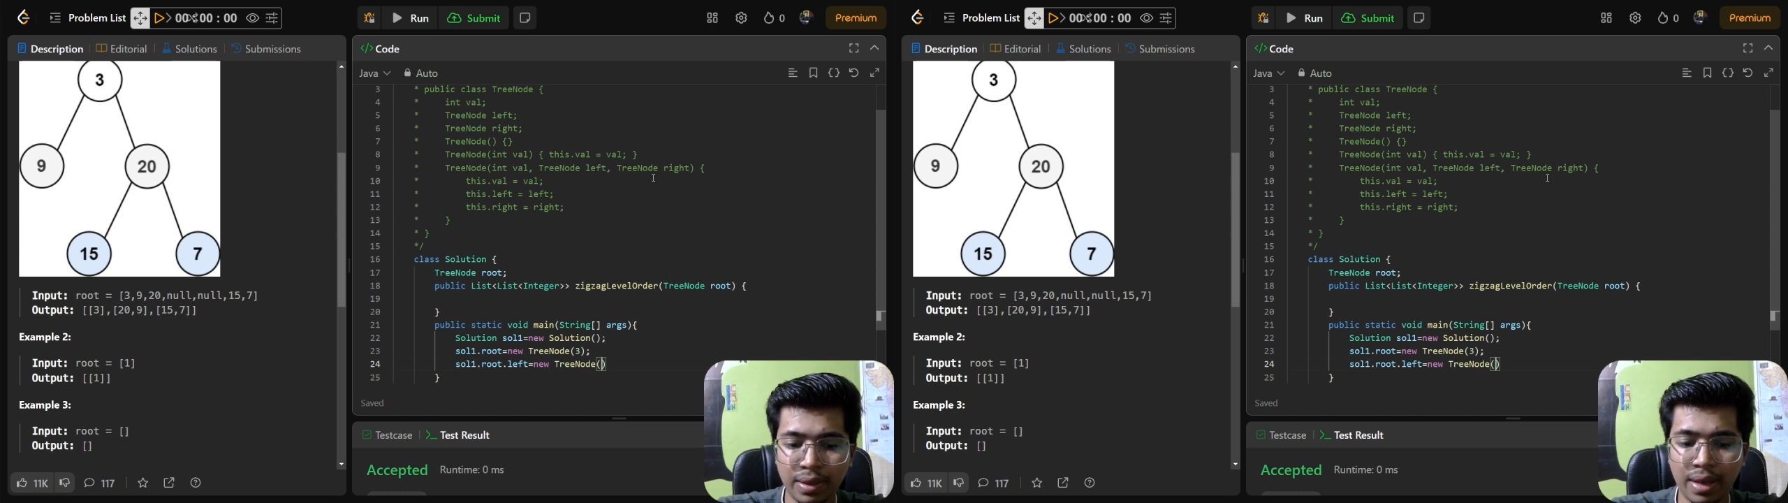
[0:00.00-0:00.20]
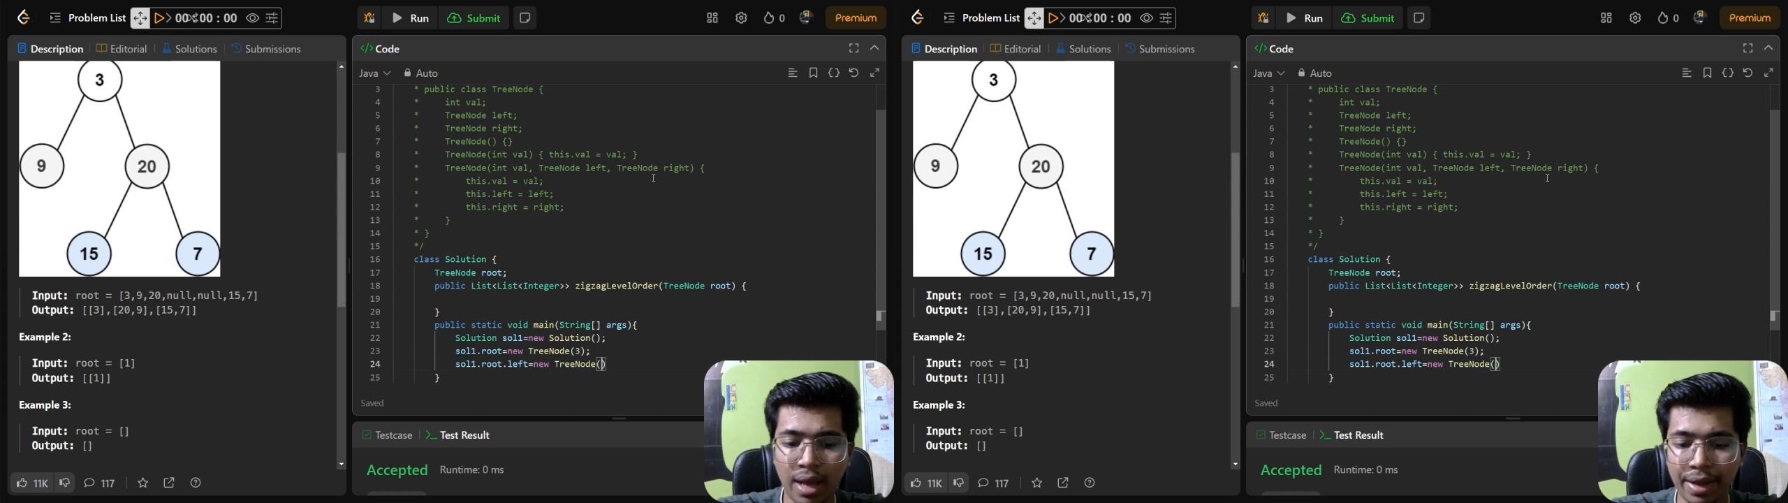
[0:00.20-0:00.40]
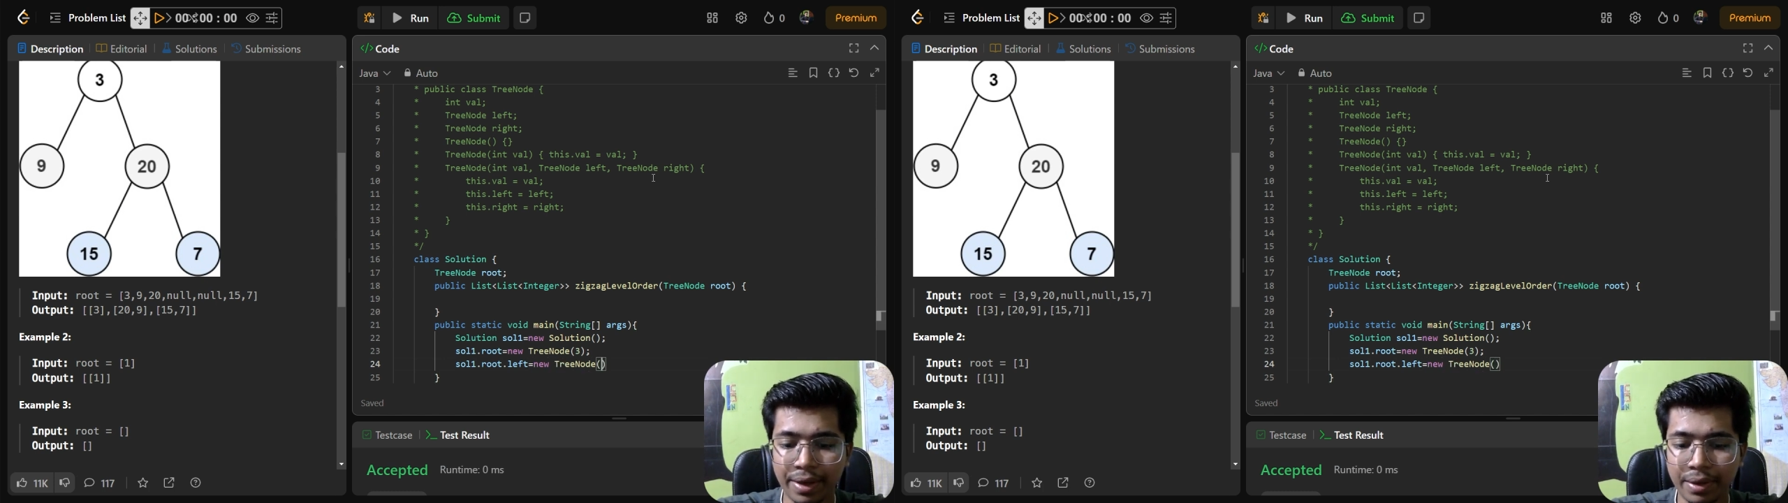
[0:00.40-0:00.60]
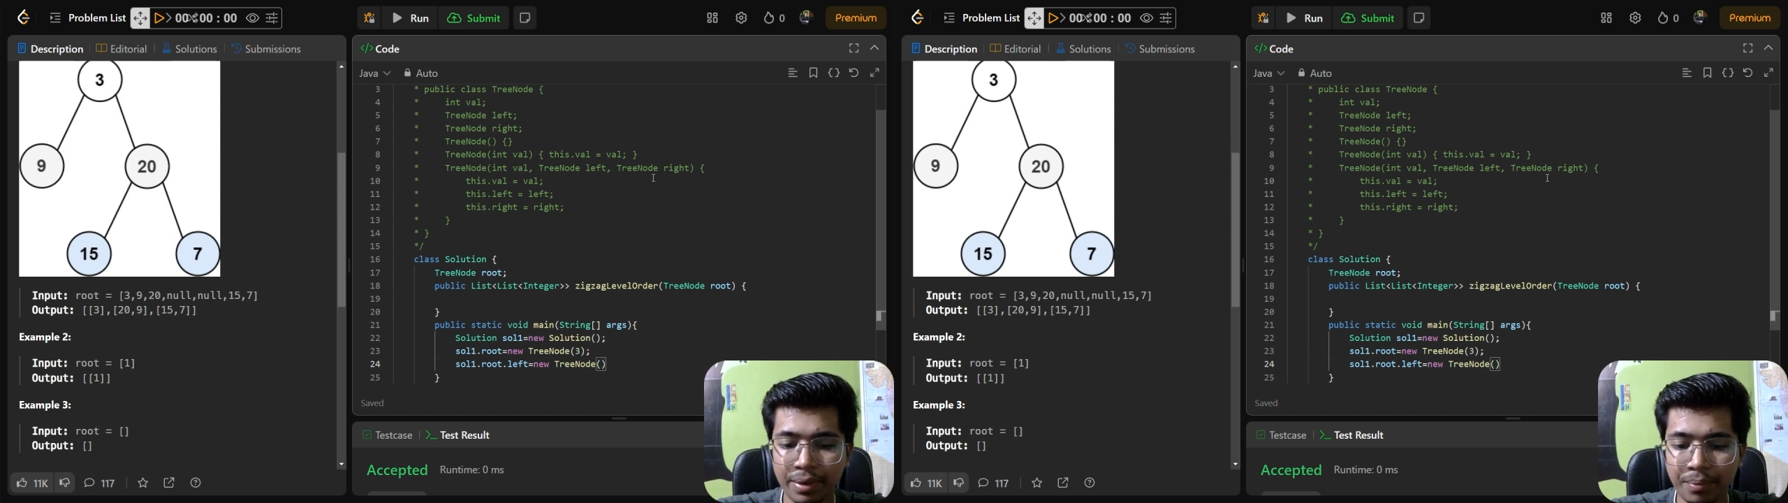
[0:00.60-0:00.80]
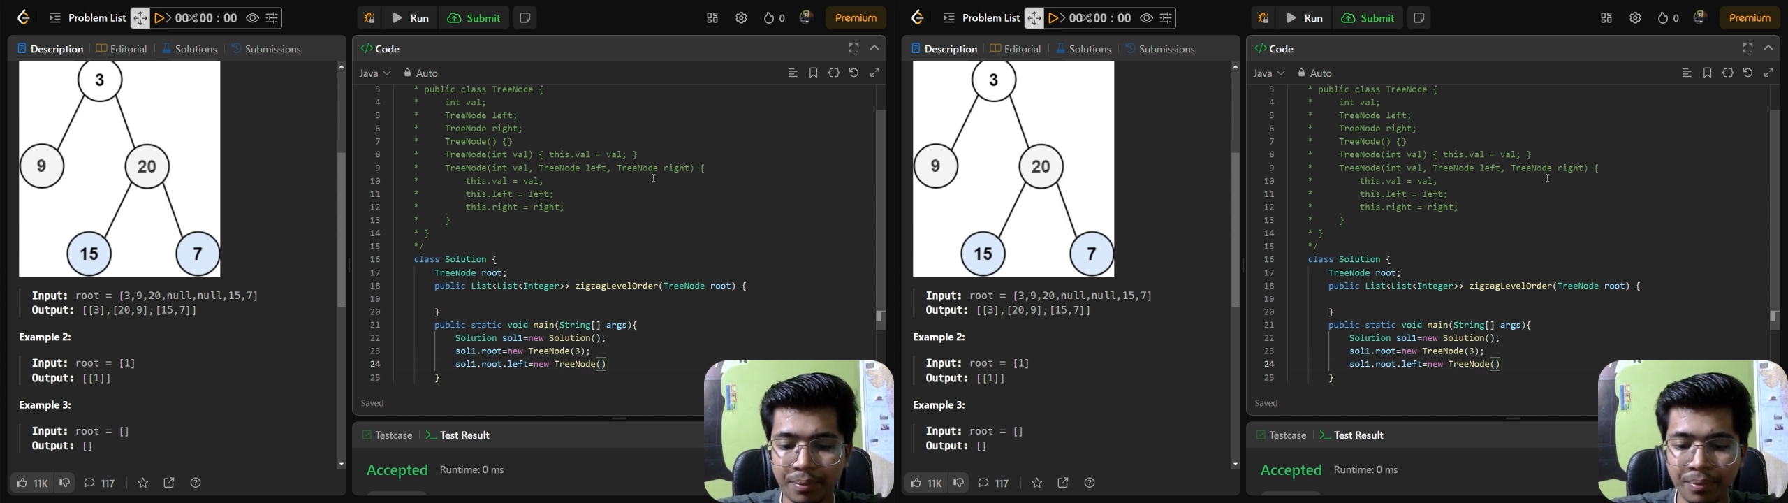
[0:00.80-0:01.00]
9.